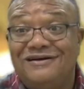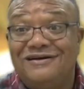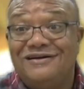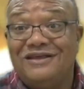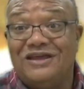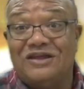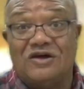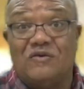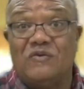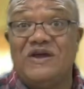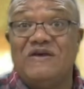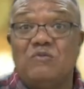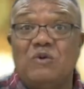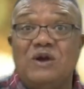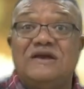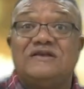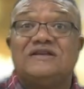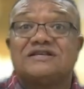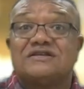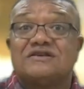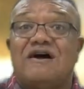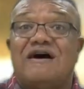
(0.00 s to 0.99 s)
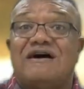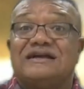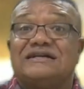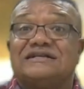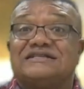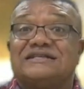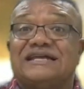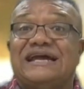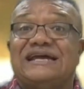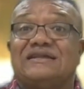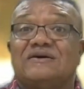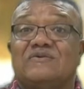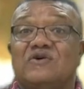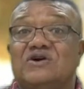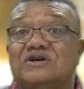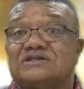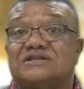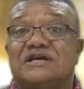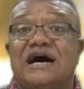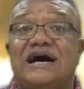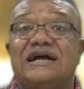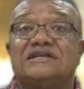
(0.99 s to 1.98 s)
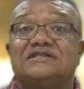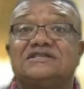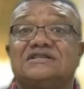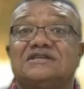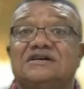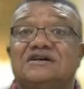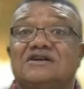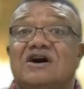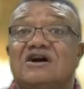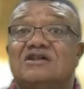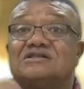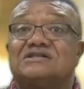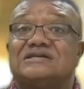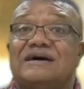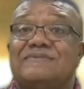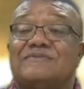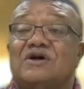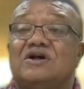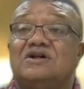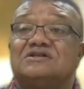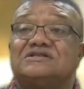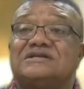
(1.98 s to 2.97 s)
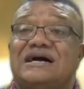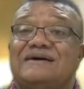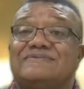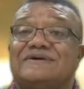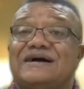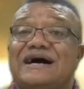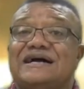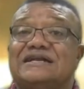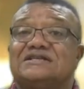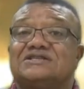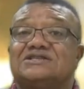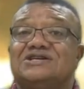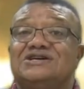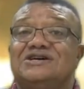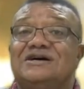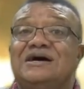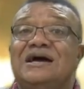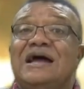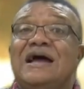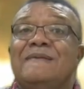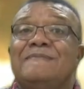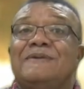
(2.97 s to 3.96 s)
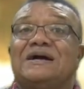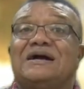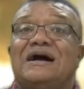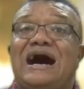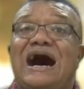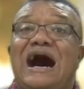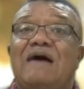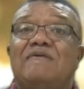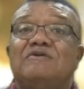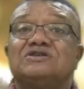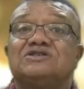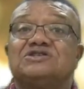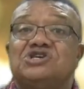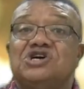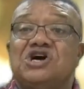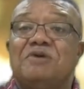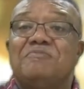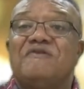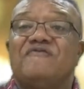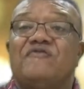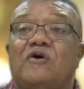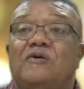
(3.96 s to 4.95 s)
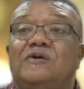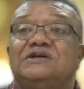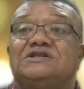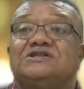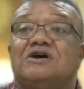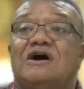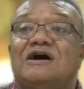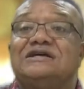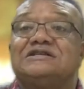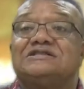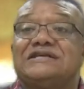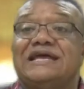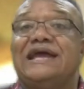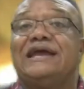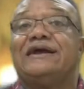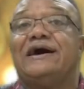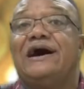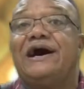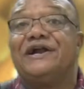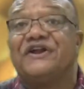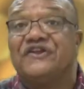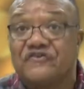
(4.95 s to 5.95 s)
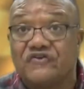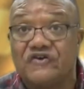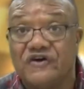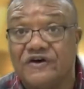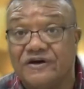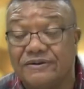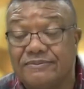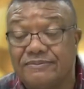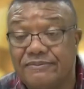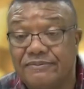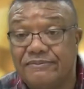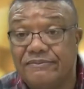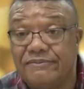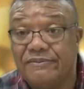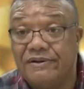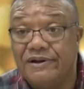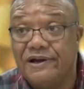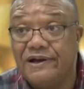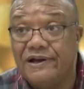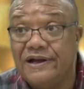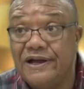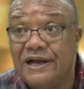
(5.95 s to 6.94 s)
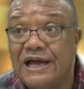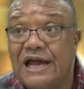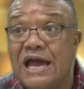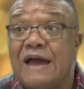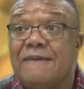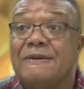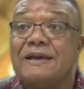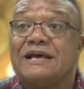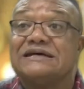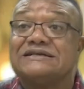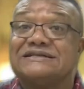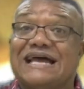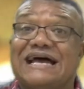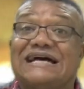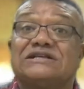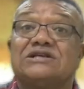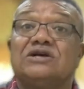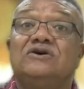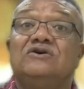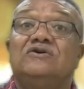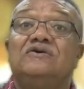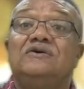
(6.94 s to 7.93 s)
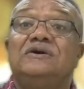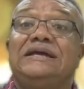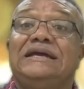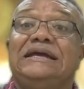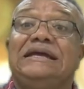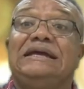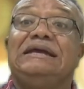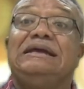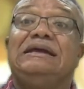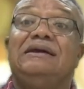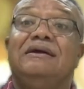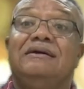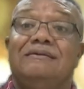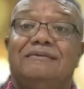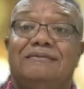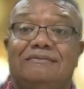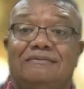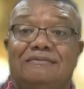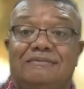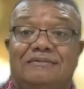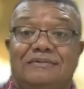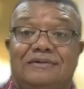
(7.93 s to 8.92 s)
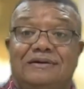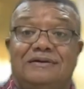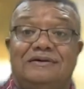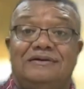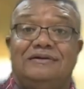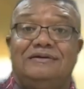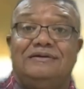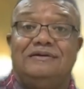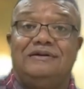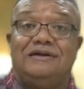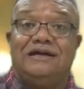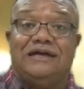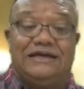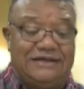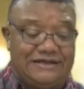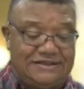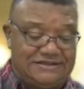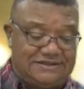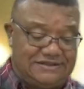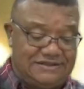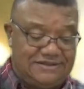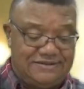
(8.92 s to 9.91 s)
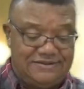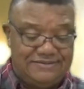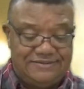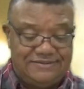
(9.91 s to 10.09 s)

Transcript: You know, we started saying the words God is good all the time, and all the time God is good. But God was good before we started saying God is good. Because that's who he is.